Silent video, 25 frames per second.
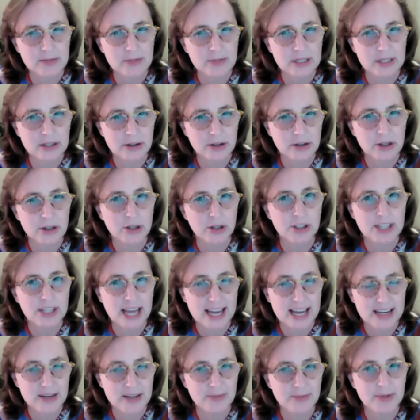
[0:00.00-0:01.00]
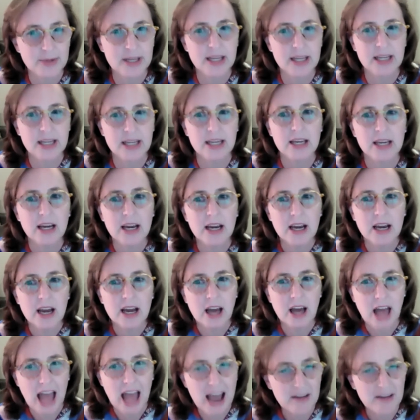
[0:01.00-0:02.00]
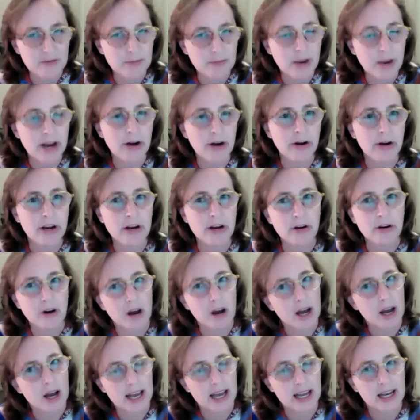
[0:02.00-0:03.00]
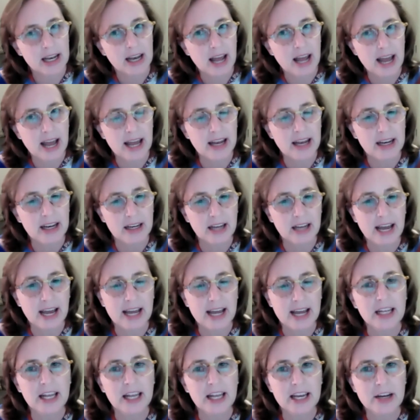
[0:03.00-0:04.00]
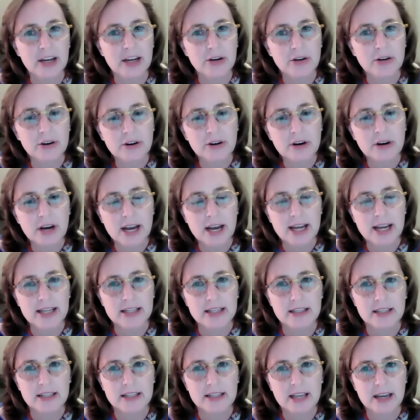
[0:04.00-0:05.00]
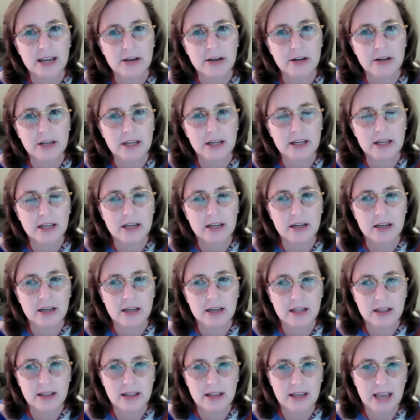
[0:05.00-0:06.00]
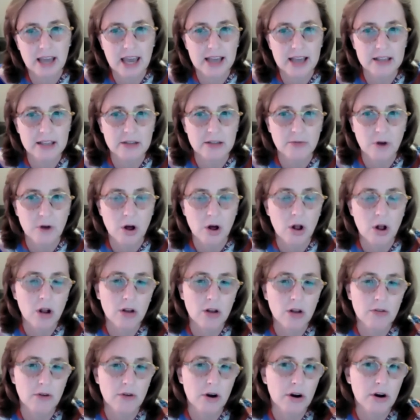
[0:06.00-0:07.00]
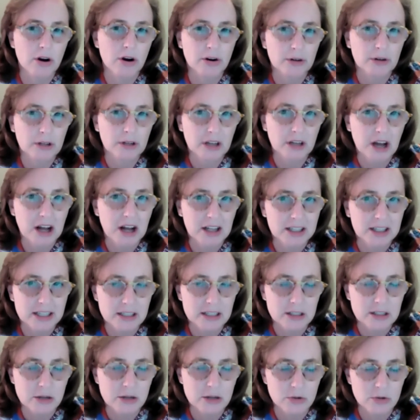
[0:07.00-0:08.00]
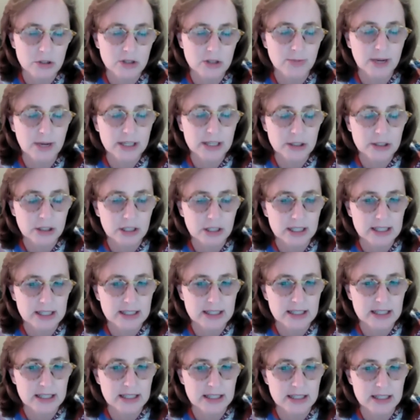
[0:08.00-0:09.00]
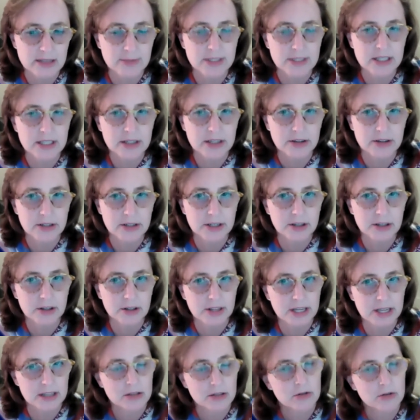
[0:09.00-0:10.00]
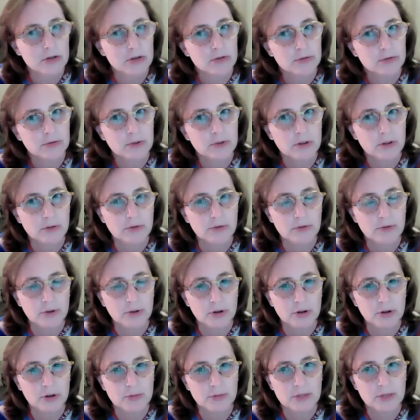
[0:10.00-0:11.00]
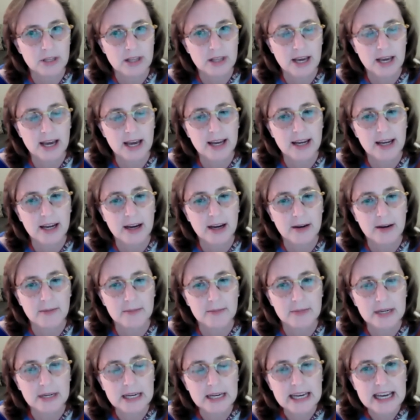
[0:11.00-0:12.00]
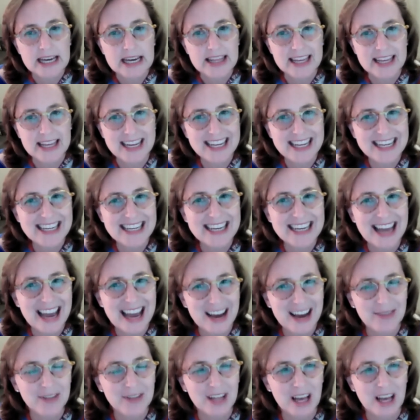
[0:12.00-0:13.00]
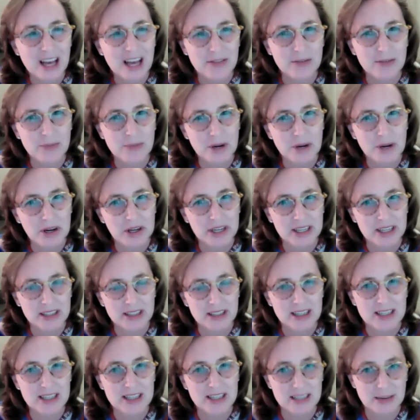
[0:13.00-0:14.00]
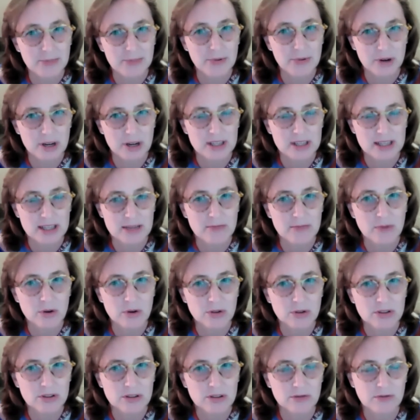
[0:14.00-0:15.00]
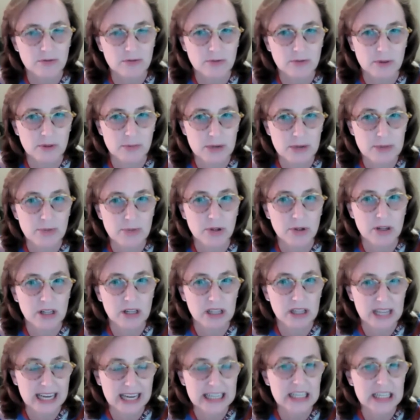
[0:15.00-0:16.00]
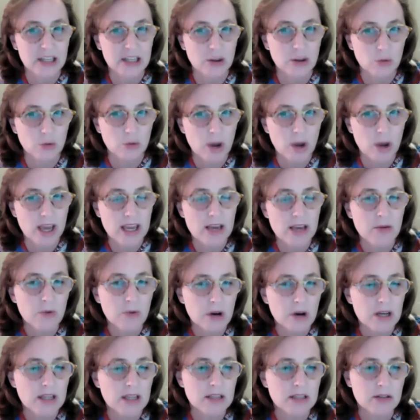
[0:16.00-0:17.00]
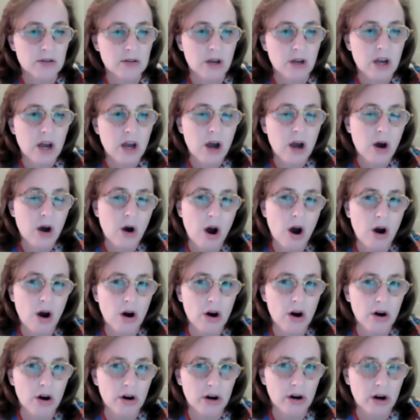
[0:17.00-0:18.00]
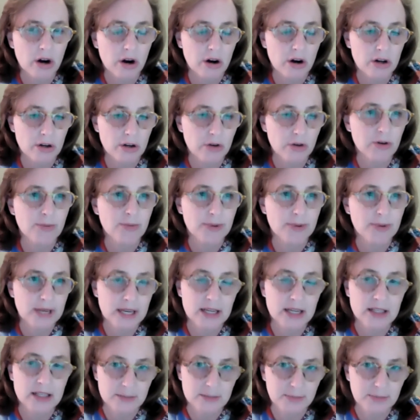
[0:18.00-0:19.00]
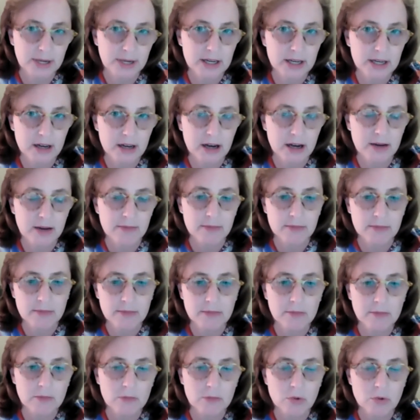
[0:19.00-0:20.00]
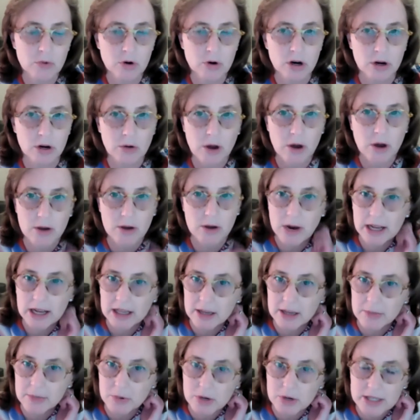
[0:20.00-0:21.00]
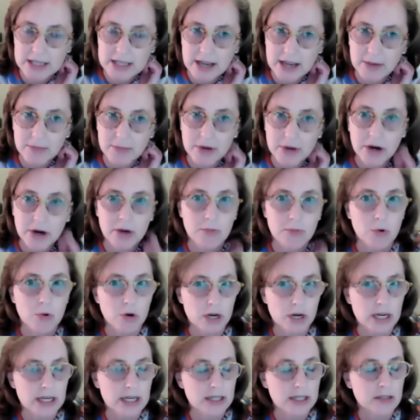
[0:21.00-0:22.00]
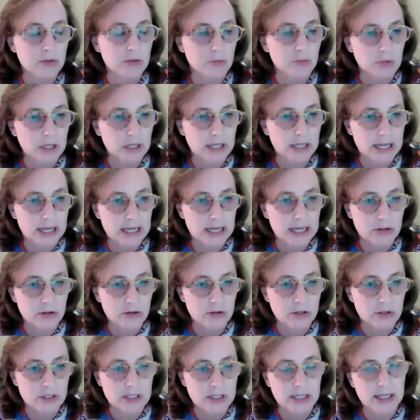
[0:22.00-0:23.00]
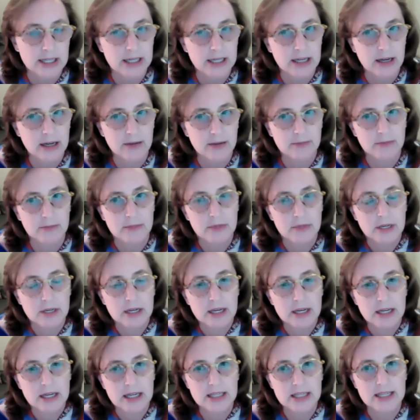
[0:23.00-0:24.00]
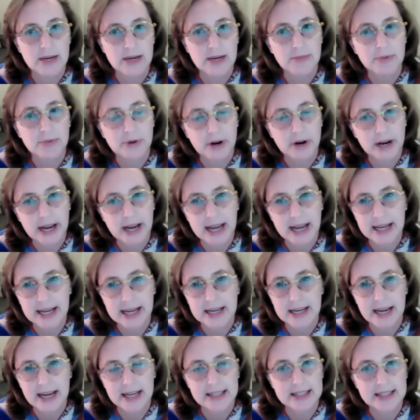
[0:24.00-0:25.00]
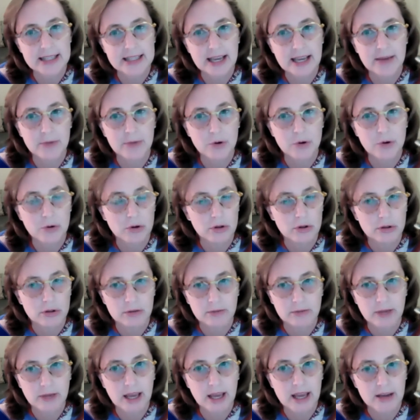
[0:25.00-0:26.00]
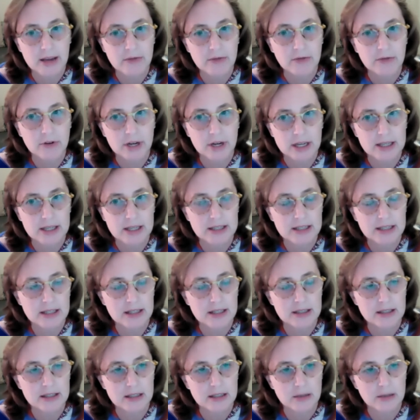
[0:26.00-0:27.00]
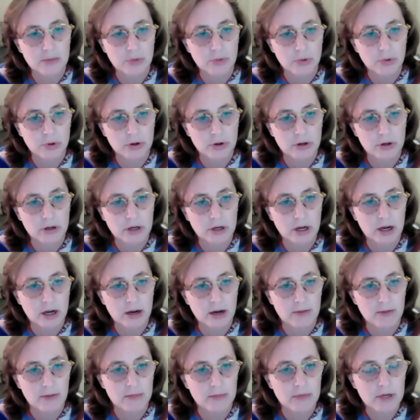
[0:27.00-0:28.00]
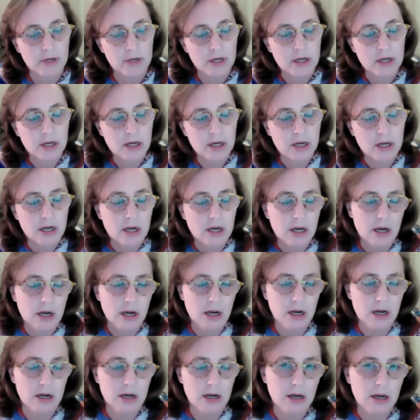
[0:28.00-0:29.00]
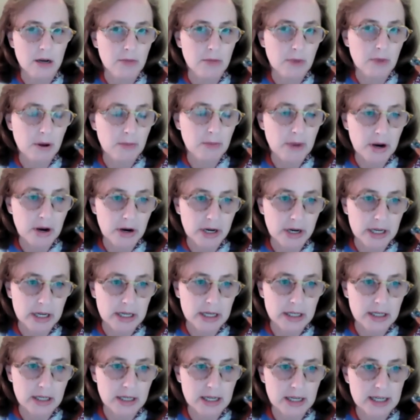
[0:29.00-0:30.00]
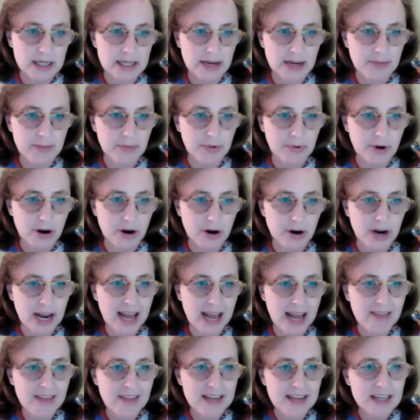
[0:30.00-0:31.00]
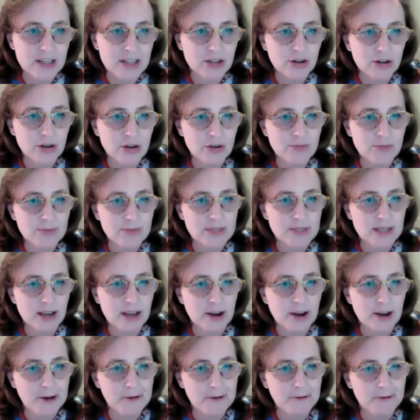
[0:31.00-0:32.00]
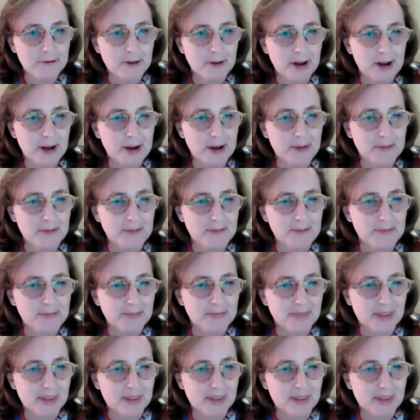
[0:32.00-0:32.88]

material tend to be Havemeyer era and and and later and and in the case of all of our colleagues who were specialists in this material, they sort of confirmed that um, that he didn't have a lot of American contemporaries and most of the people collecting the way he was are, are Europeans, but um, Moira quite rightly points out Mary Morgan is a really interesting um, contemporary, and, and Samuel Avery is, is an important um, uh, American contemporary. And then in terms of um,